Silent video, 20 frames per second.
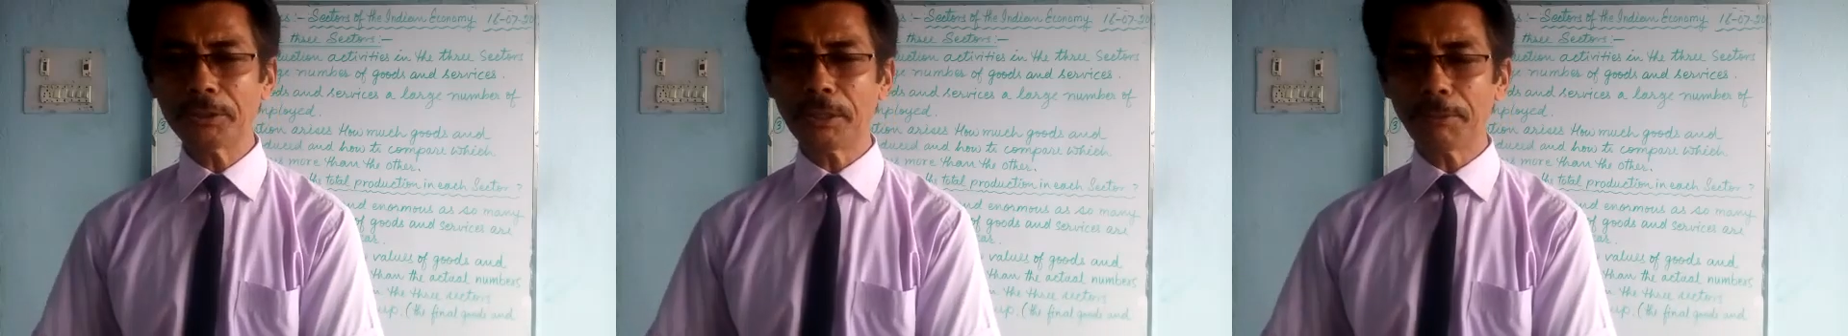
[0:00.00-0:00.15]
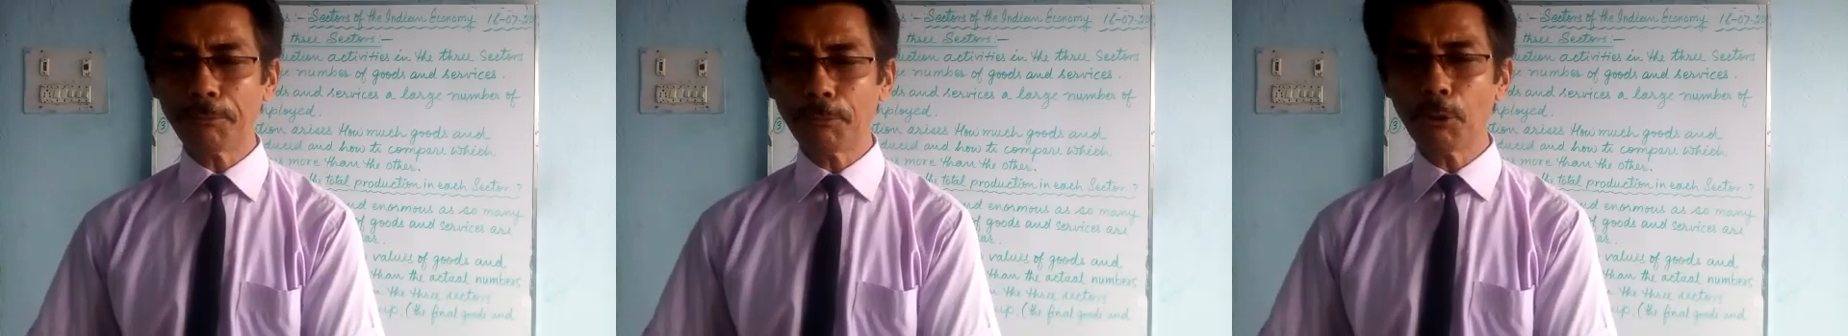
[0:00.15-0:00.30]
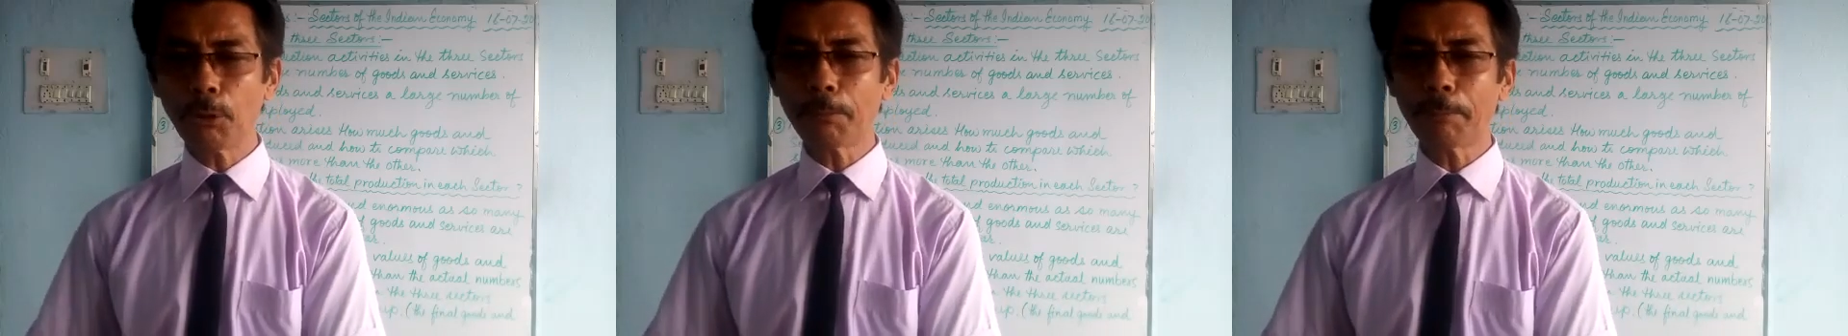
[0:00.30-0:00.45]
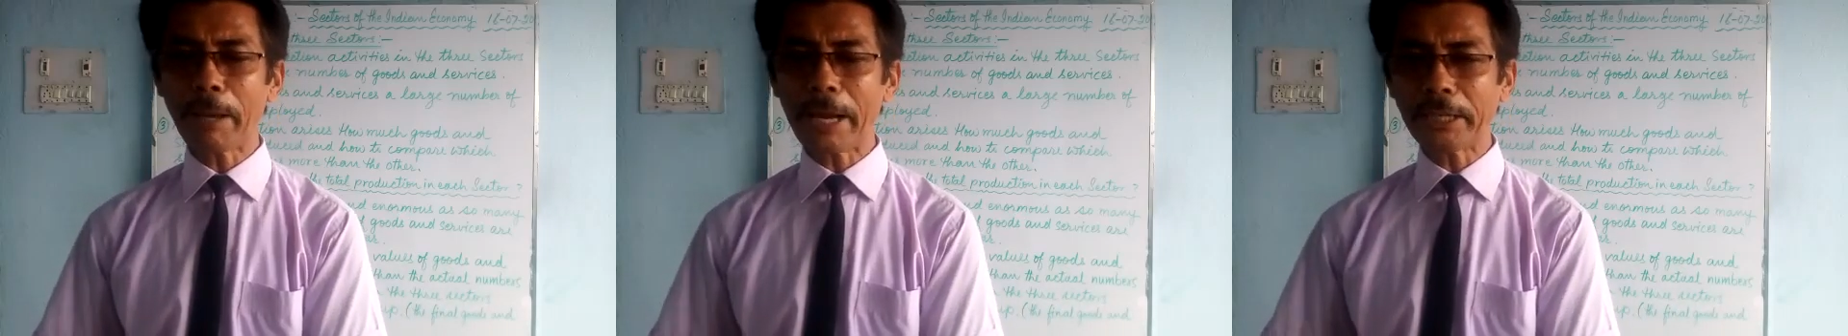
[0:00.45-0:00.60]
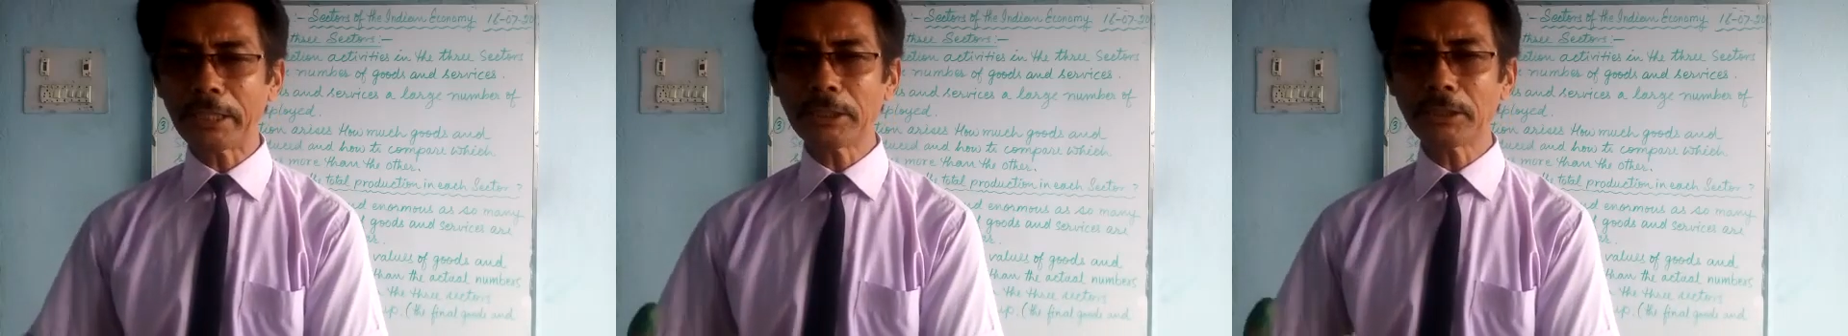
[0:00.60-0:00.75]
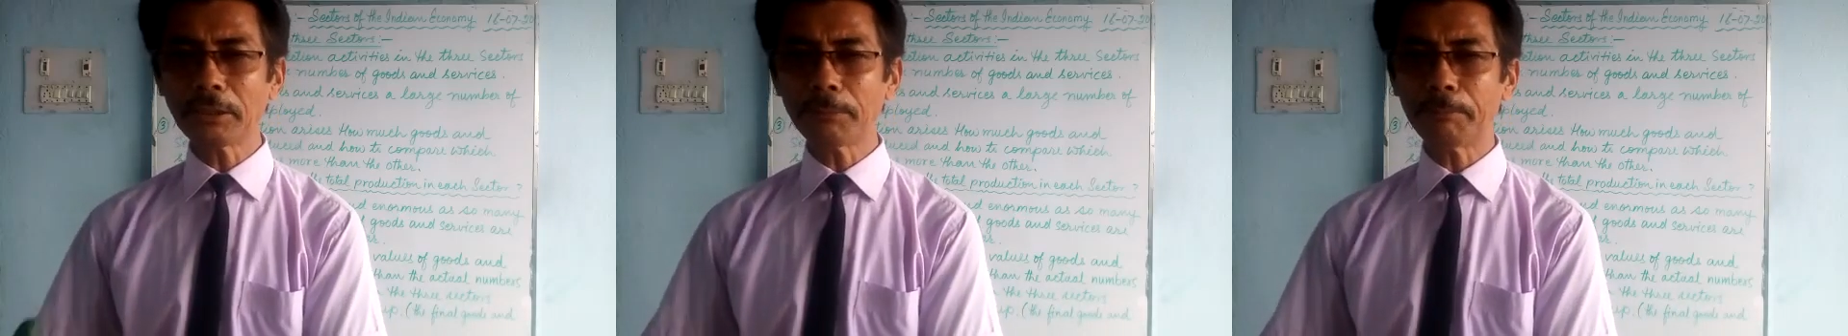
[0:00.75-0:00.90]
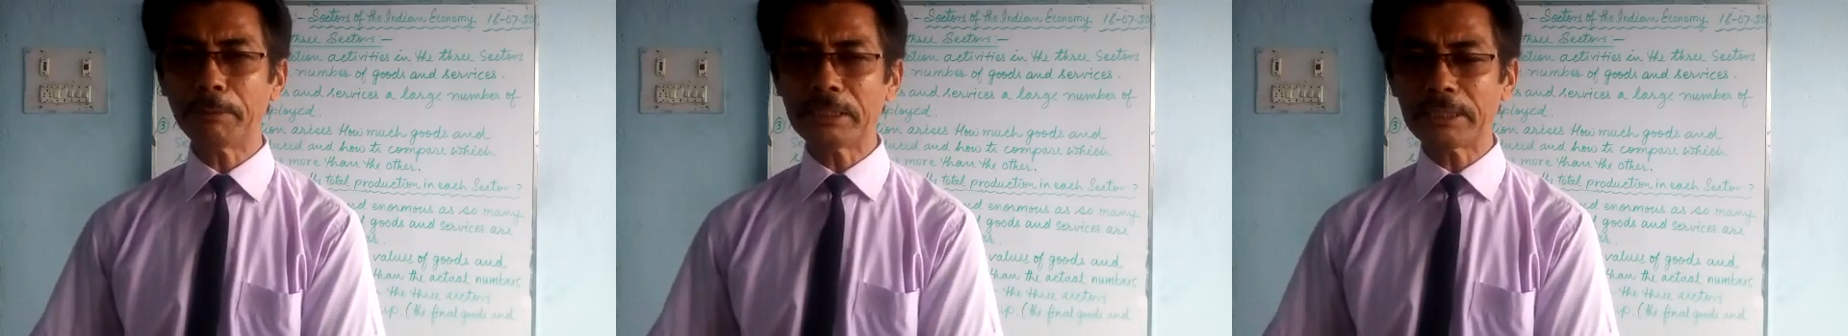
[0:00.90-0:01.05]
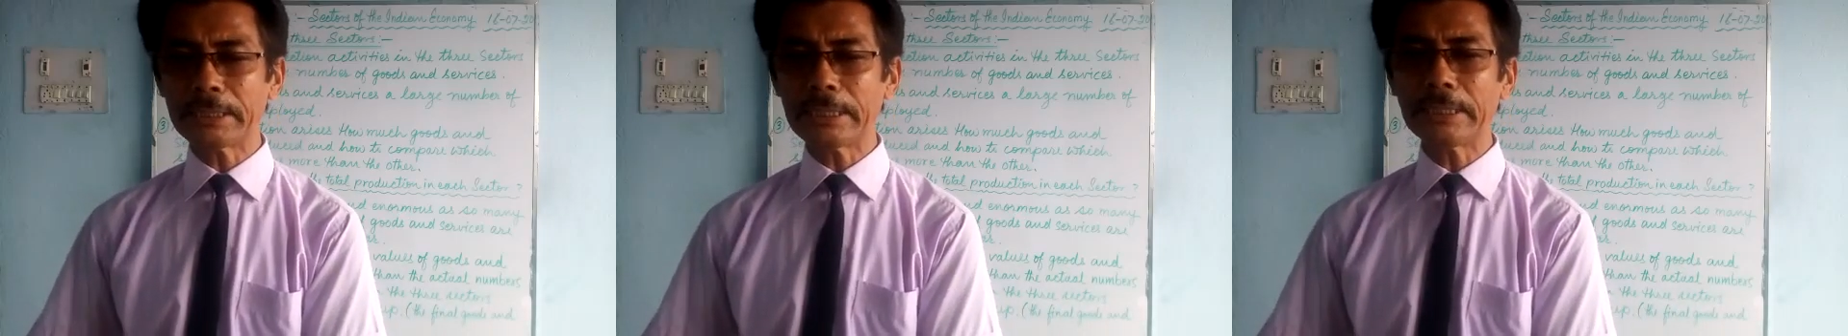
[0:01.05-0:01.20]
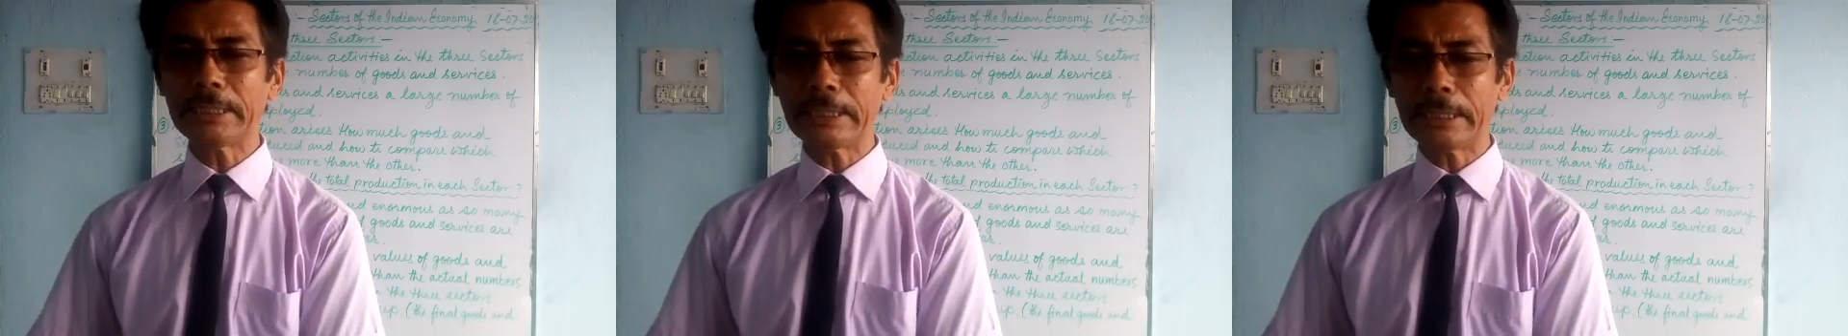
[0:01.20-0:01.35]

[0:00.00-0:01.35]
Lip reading: the 4 packets of biscuit